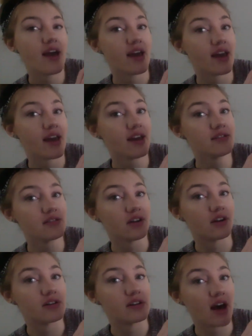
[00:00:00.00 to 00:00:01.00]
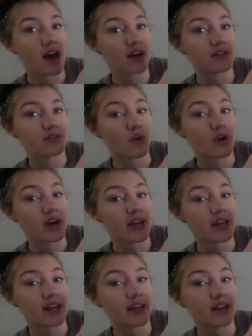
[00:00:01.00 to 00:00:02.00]
Hands are not for
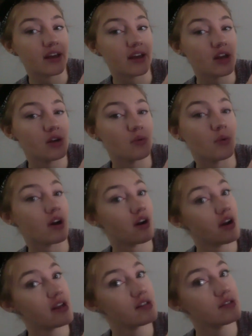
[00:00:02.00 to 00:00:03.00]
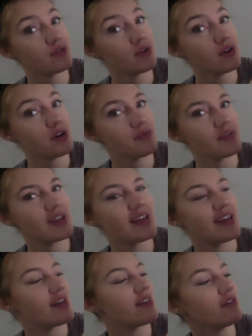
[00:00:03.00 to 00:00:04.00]
hitting. What are hands for?
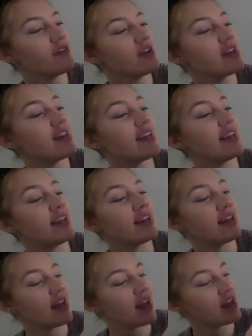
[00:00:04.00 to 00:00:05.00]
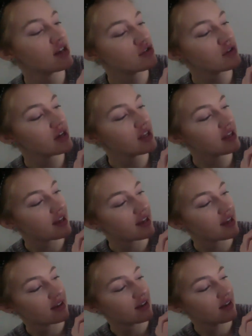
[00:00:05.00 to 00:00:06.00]
They're for eating and drinking.